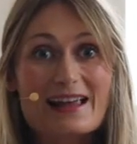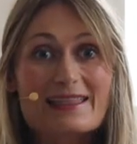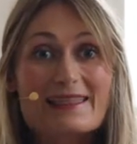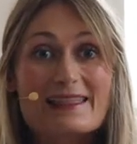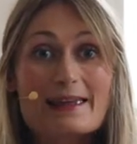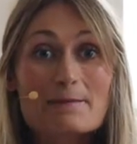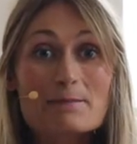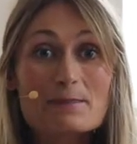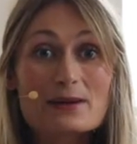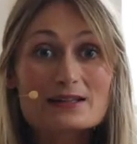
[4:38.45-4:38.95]

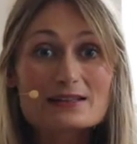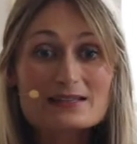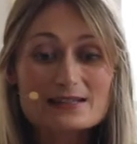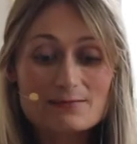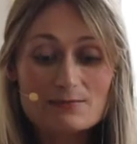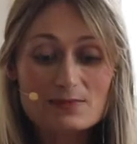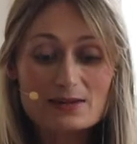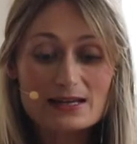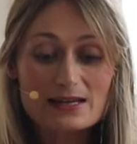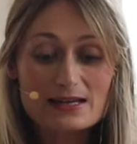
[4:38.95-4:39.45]
they're meant
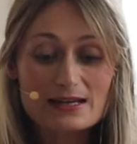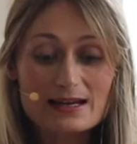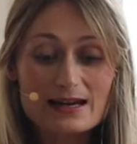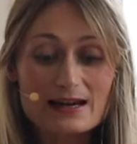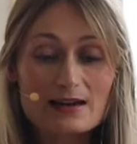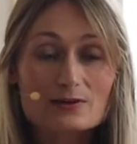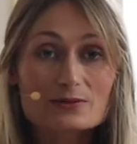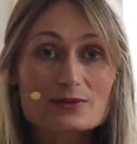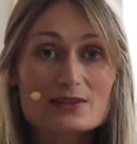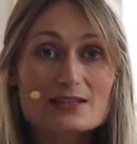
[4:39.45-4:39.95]
to be
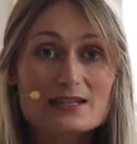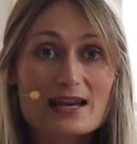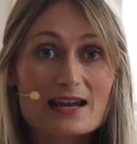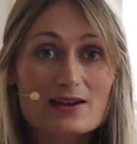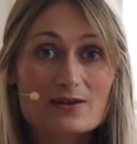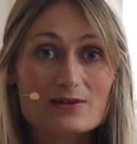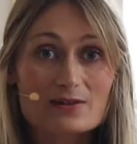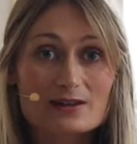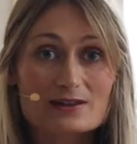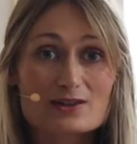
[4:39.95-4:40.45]
held
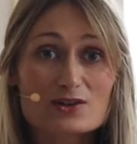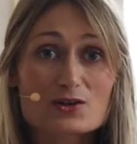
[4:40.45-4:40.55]
sacred.